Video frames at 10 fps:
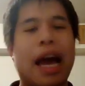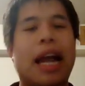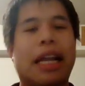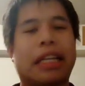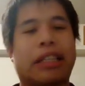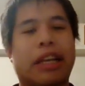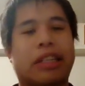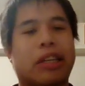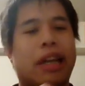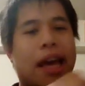and let's
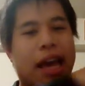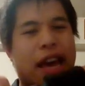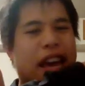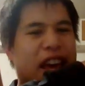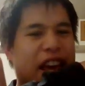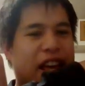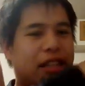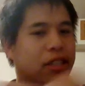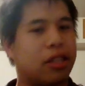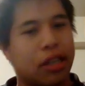get
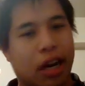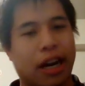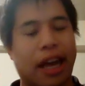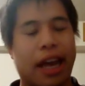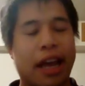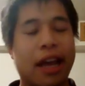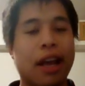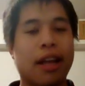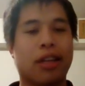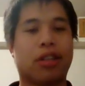today started.
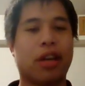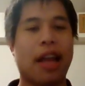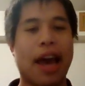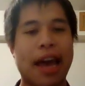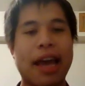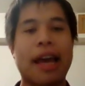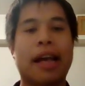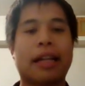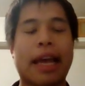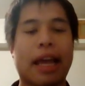So today,
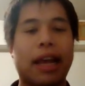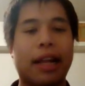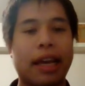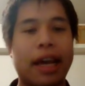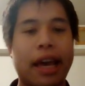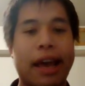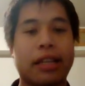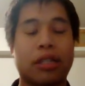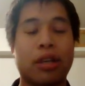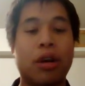technically,
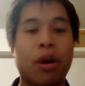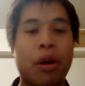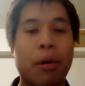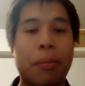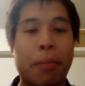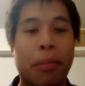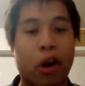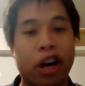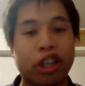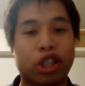is
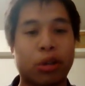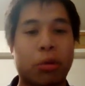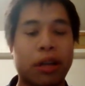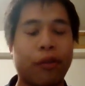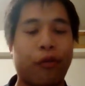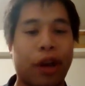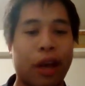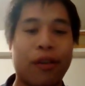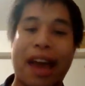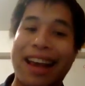March
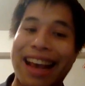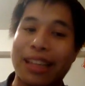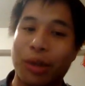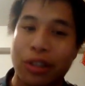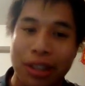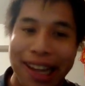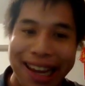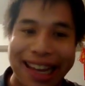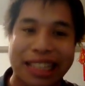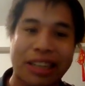25th, and guess what
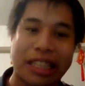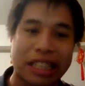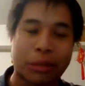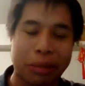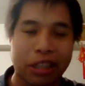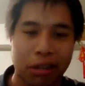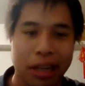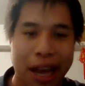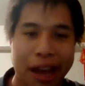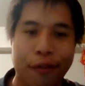today is? Today's a special
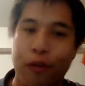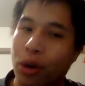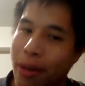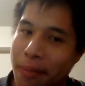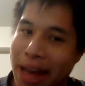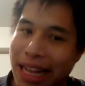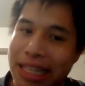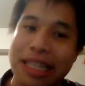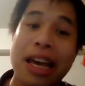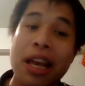day for the
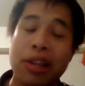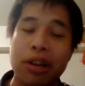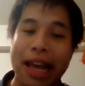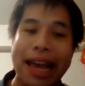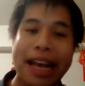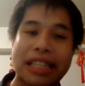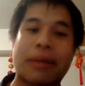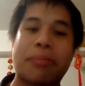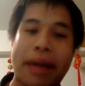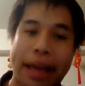Met. Today is
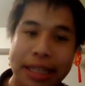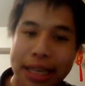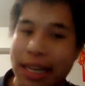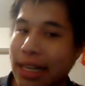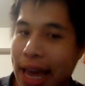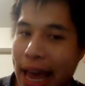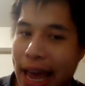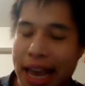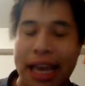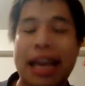Amazin
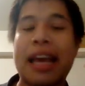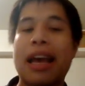Day.